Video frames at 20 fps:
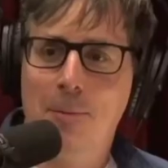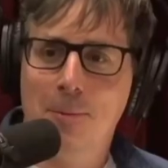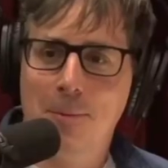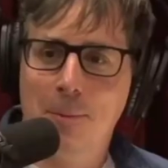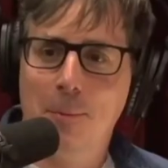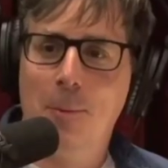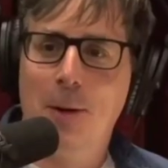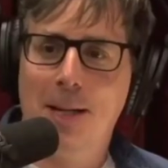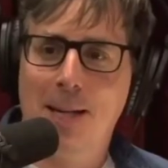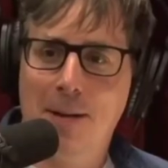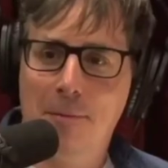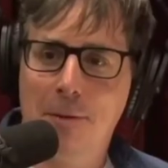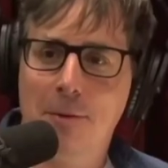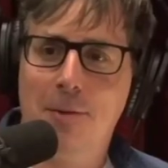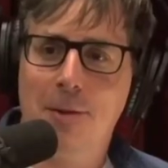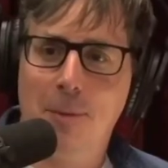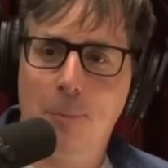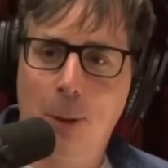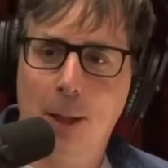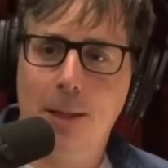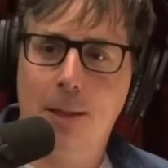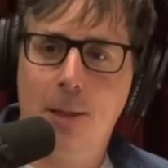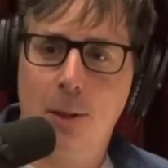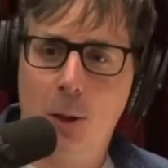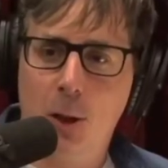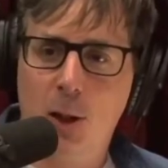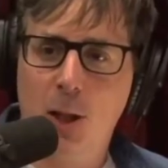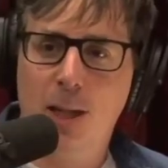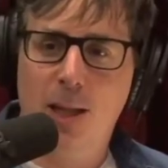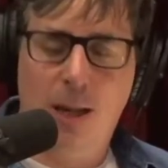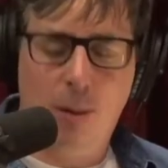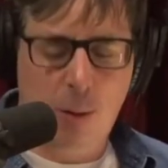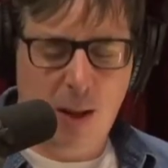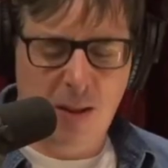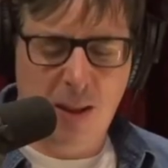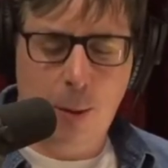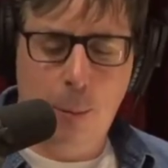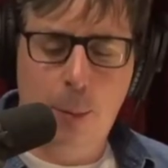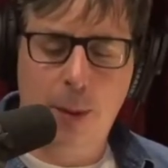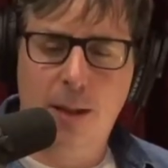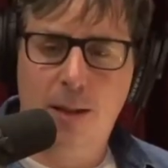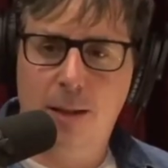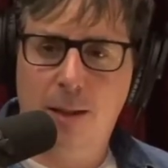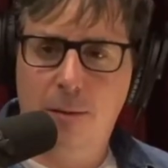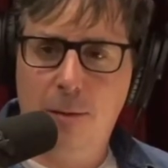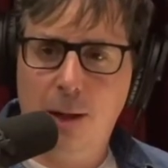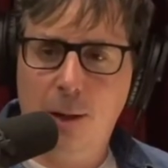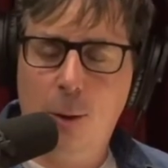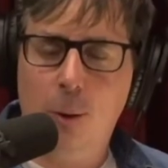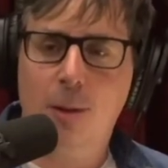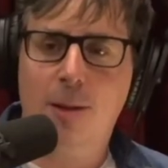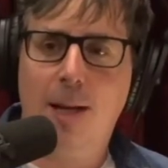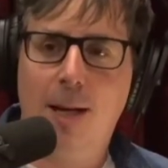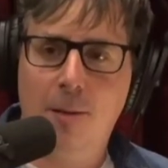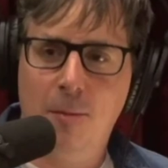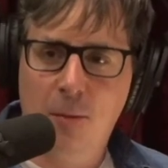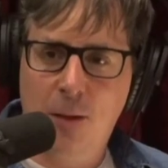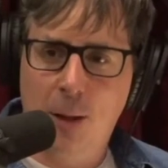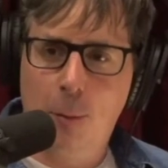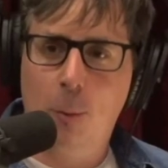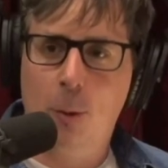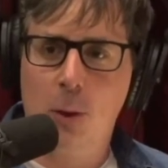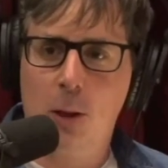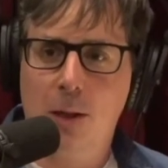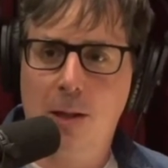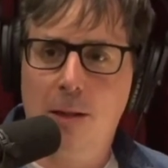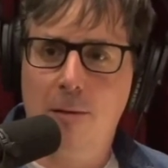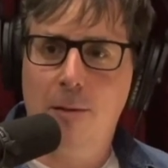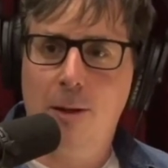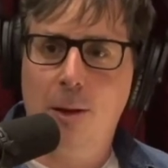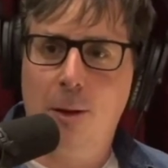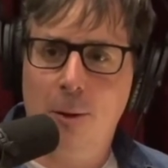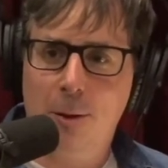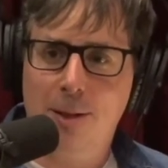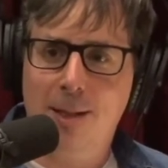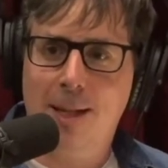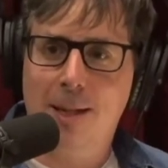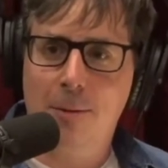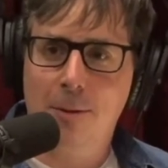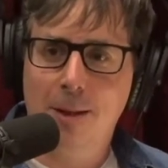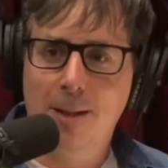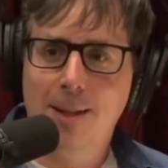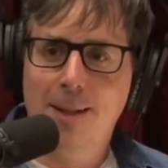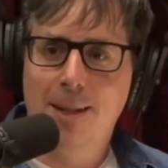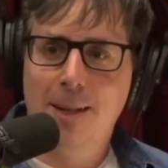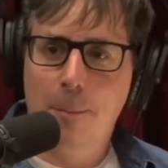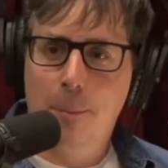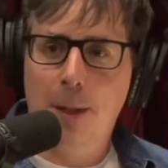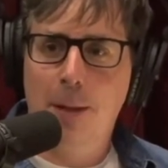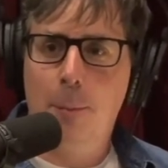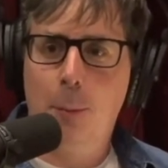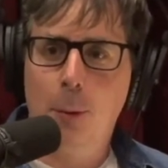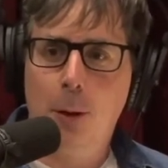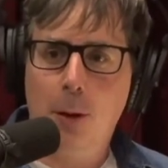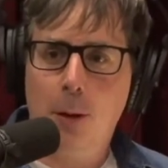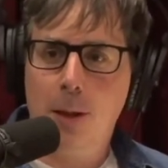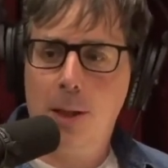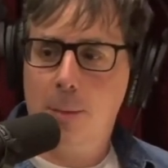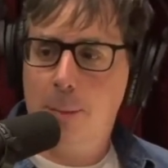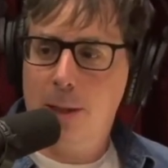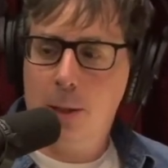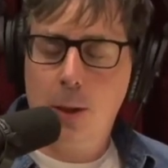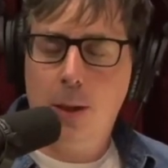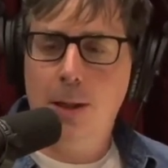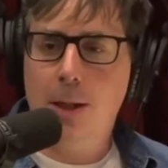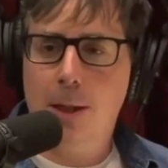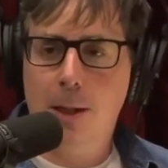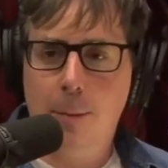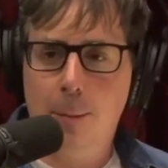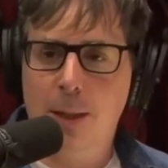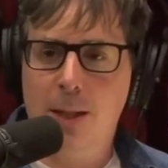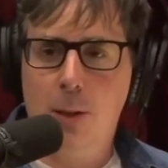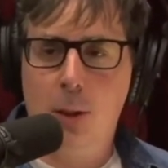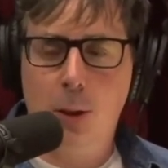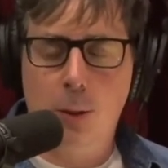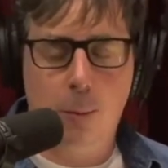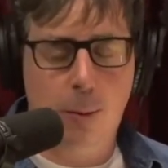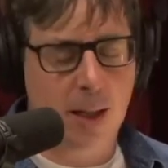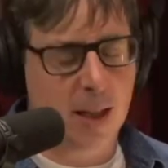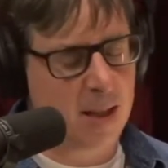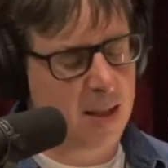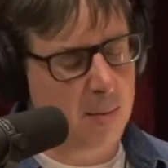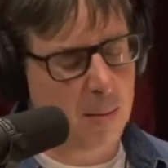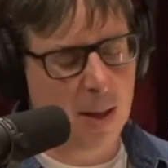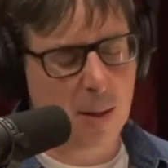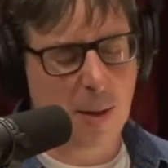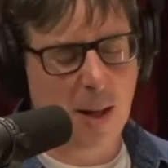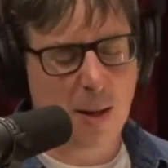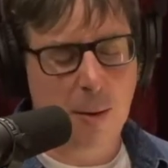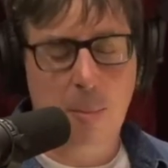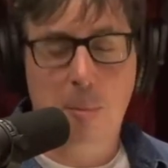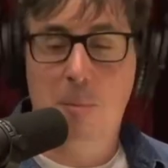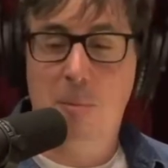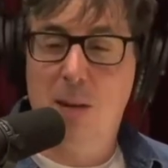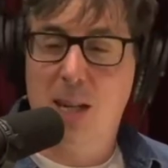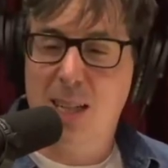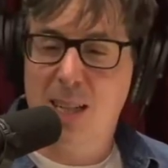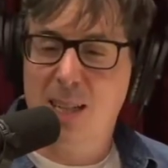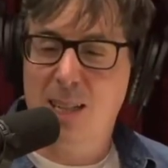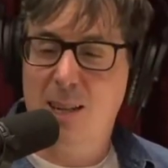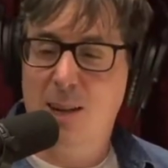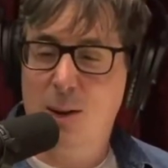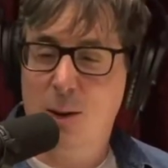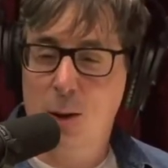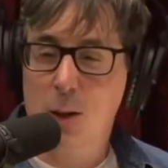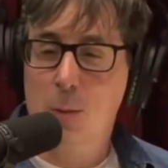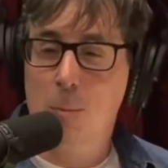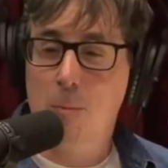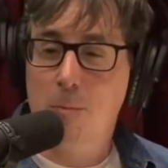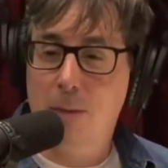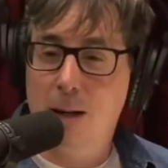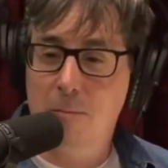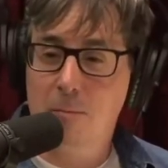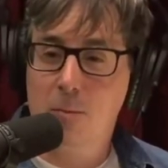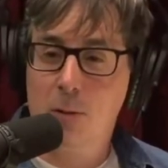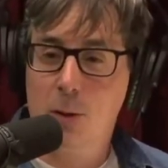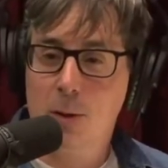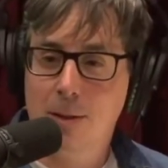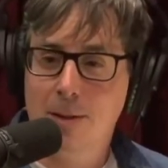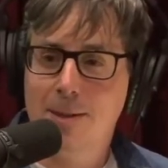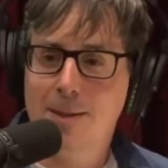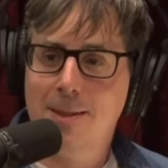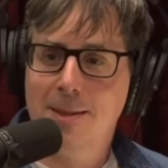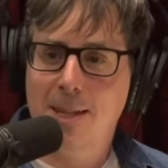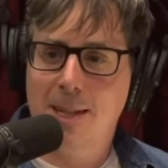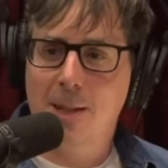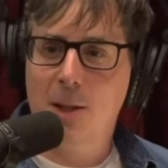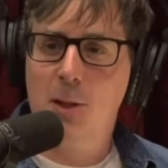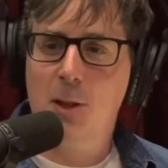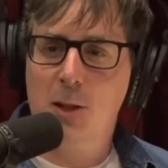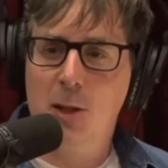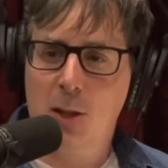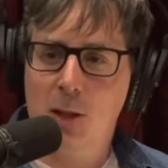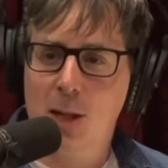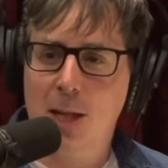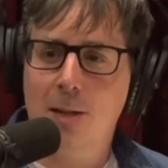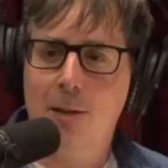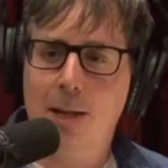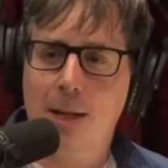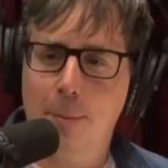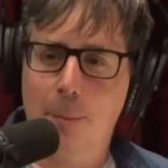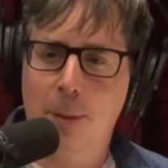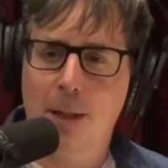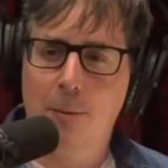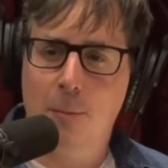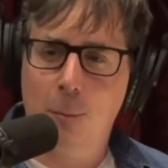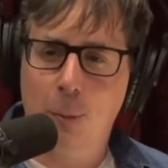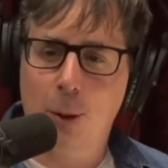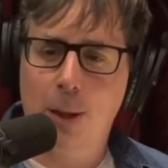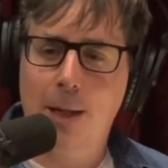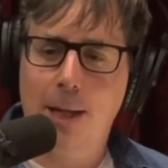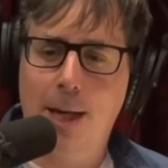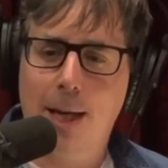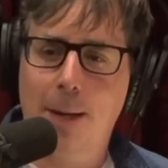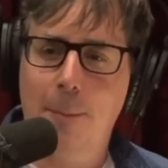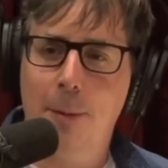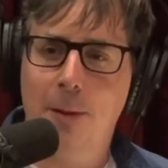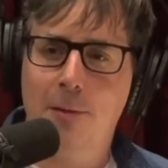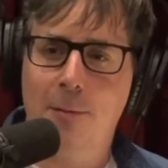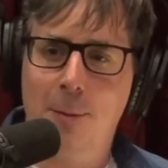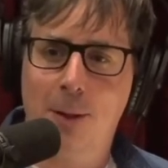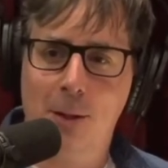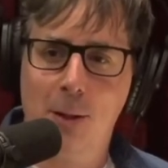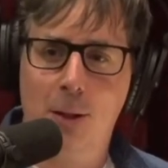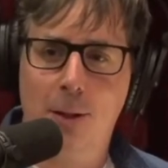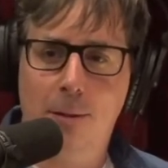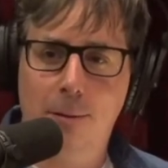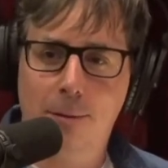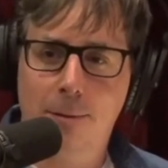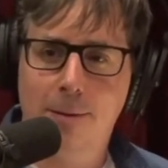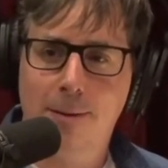When everything went to shit, I went, there'll be another lockdown. There was another lockdown. Yeah. People were going to me, it's only going to be two weeks. I'm going to go, mate, it lasts months and I just yeah. sit there being really happy with myself.